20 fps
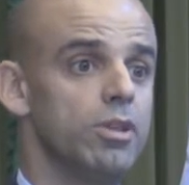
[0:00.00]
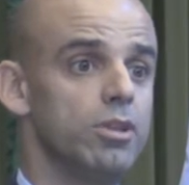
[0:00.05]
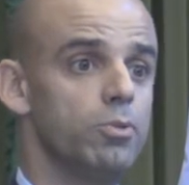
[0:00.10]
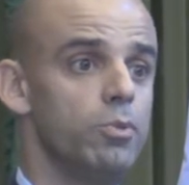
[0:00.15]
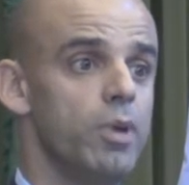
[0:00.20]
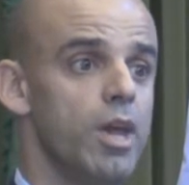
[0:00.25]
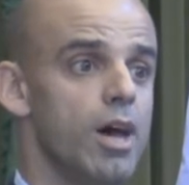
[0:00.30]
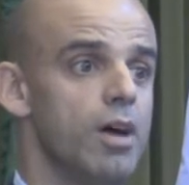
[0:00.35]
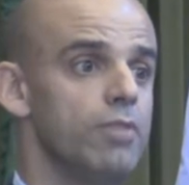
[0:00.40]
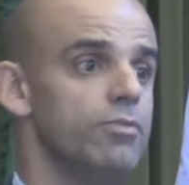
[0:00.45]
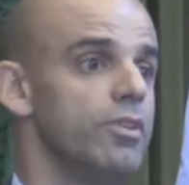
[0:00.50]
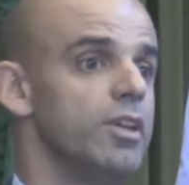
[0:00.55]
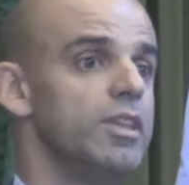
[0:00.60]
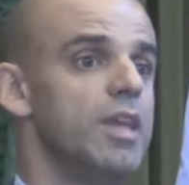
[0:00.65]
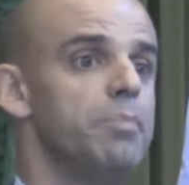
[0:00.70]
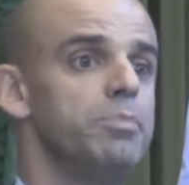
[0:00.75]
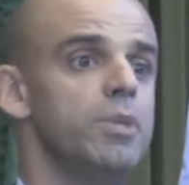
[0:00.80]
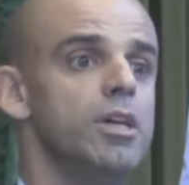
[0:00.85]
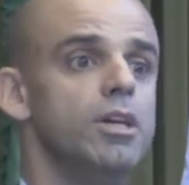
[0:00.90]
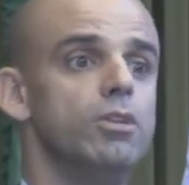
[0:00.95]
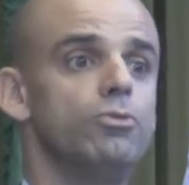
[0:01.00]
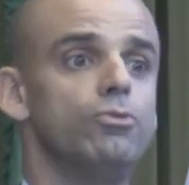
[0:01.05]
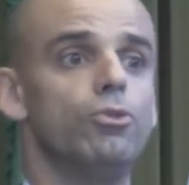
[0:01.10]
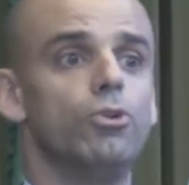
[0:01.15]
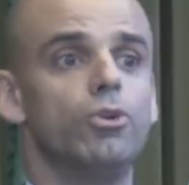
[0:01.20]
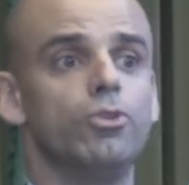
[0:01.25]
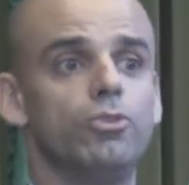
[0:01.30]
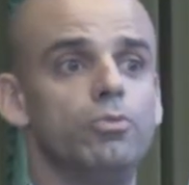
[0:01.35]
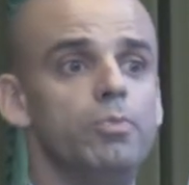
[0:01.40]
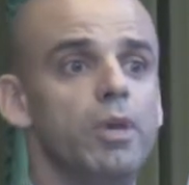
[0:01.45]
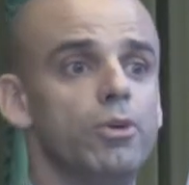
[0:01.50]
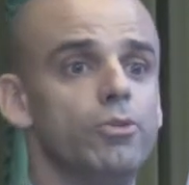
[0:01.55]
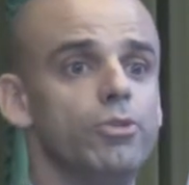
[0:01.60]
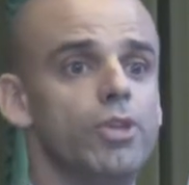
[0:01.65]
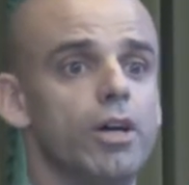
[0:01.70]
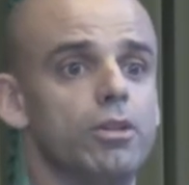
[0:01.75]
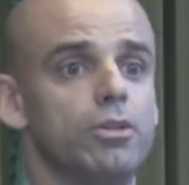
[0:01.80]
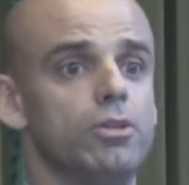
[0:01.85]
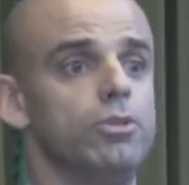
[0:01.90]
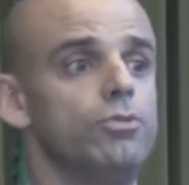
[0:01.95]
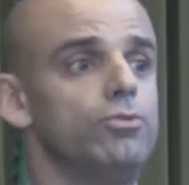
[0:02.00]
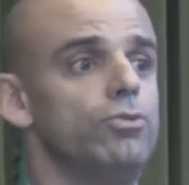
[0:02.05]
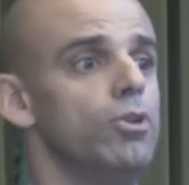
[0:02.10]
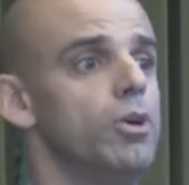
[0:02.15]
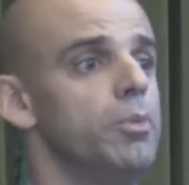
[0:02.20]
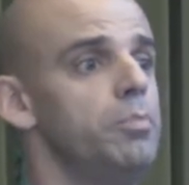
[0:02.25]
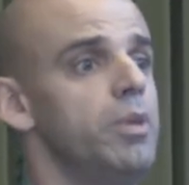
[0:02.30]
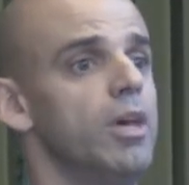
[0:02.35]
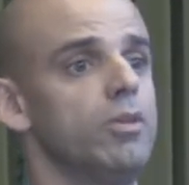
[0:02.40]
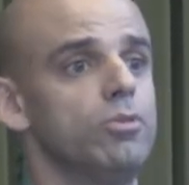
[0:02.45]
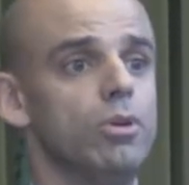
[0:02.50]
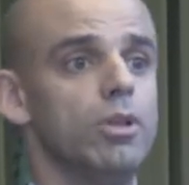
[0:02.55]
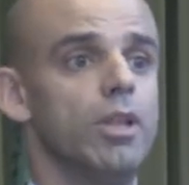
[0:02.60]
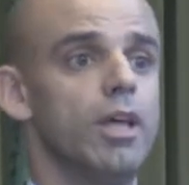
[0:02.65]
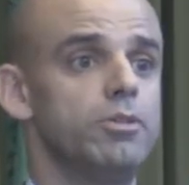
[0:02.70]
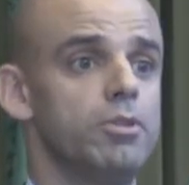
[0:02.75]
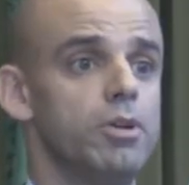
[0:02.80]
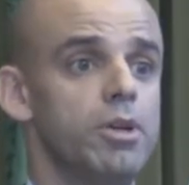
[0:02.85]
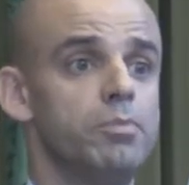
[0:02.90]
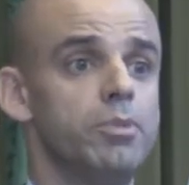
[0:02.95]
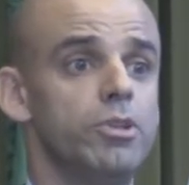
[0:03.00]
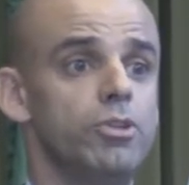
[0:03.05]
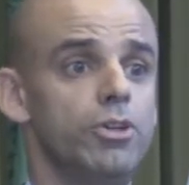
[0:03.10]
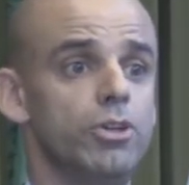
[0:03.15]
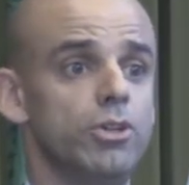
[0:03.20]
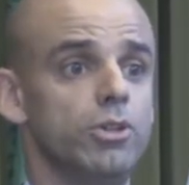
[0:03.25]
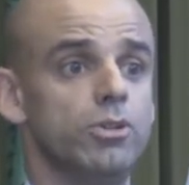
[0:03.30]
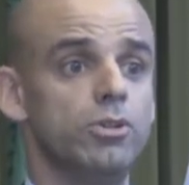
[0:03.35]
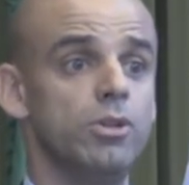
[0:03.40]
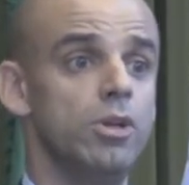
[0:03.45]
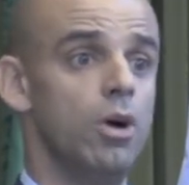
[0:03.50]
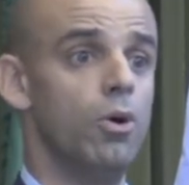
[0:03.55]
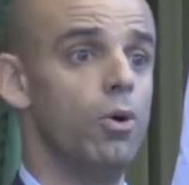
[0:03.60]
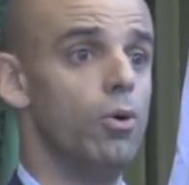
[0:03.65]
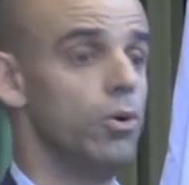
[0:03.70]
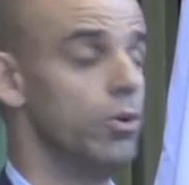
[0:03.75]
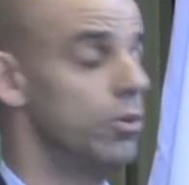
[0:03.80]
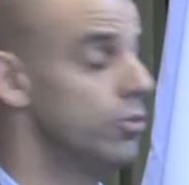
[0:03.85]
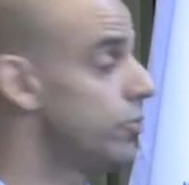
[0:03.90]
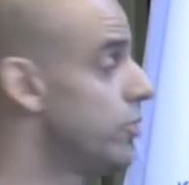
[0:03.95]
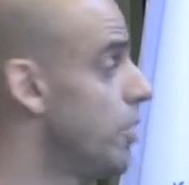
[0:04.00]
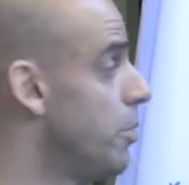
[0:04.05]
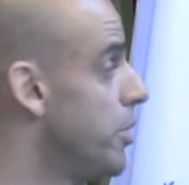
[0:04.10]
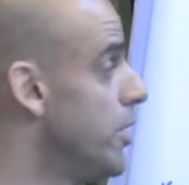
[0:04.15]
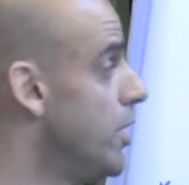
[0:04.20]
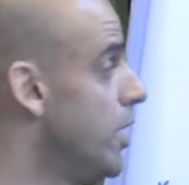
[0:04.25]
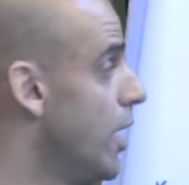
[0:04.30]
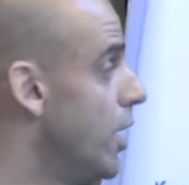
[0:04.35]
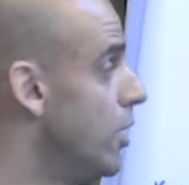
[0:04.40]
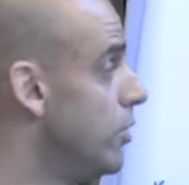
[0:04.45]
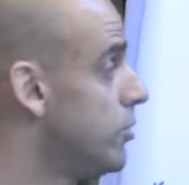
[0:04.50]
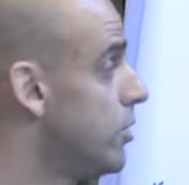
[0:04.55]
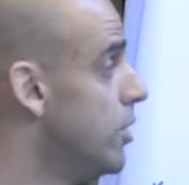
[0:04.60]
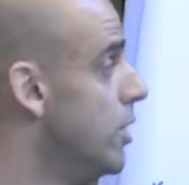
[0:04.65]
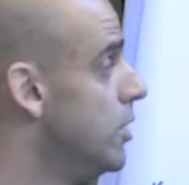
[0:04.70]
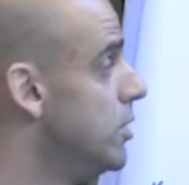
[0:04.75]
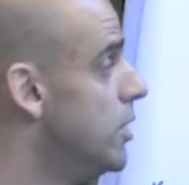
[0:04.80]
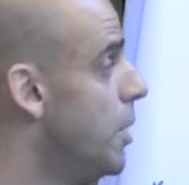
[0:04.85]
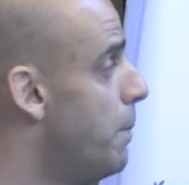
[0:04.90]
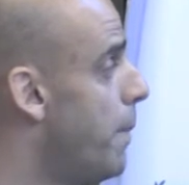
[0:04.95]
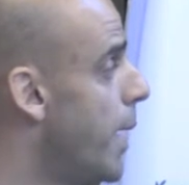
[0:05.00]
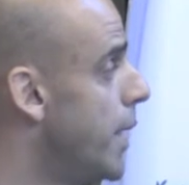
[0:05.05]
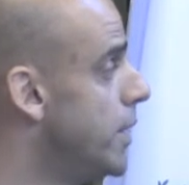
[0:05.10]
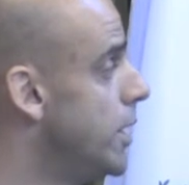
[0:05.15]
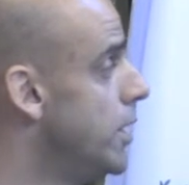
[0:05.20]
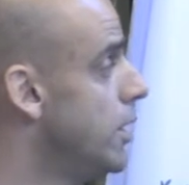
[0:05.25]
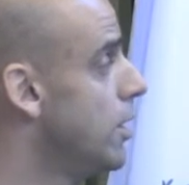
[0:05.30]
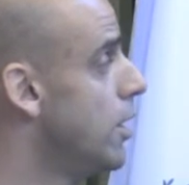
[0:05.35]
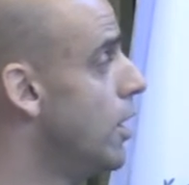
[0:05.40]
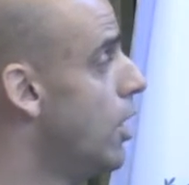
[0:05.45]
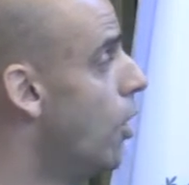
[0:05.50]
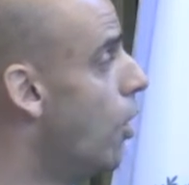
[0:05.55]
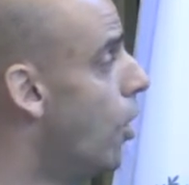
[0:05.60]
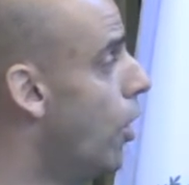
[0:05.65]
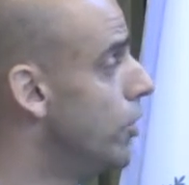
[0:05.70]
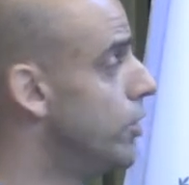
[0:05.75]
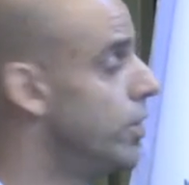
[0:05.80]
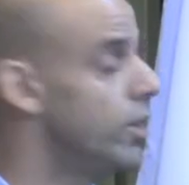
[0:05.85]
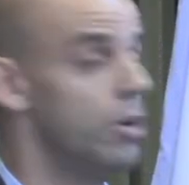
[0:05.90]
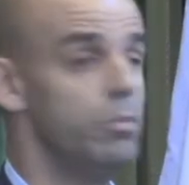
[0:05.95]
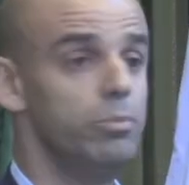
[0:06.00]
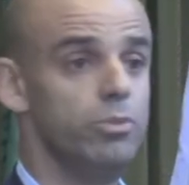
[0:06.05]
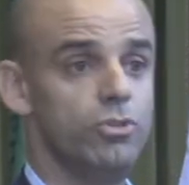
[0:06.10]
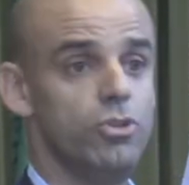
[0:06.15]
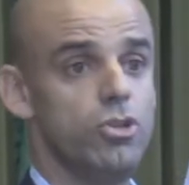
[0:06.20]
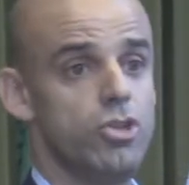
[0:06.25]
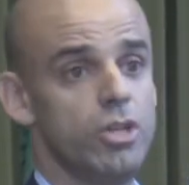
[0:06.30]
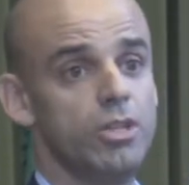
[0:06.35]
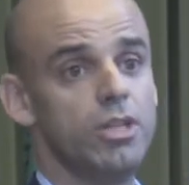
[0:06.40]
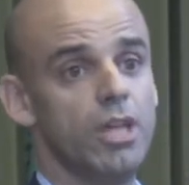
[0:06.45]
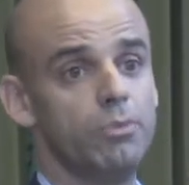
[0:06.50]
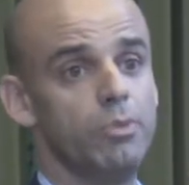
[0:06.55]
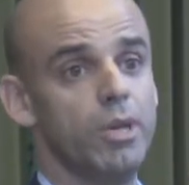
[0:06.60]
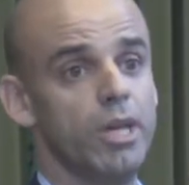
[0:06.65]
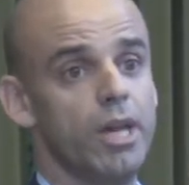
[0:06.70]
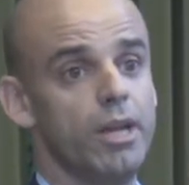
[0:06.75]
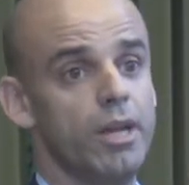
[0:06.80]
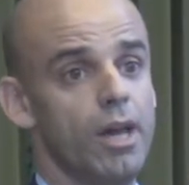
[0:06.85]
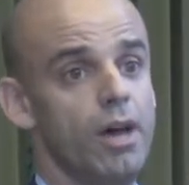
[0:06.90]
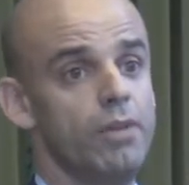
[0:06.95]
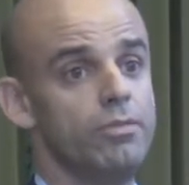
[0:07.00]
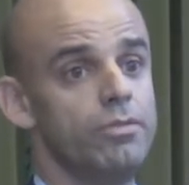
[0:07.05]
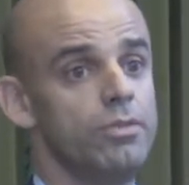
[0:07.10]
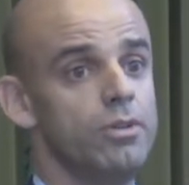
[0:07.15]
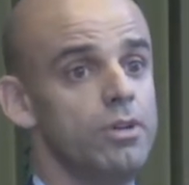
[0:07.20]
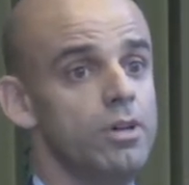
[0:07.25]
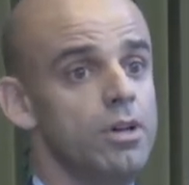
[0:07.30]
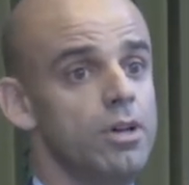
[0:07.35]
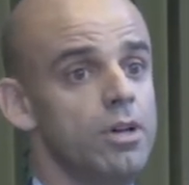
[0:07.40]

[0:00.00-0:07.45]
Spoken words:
that we have, adapting it for a semiconductor, for a piezoelectric material, or something else, depending on the composition that we can have.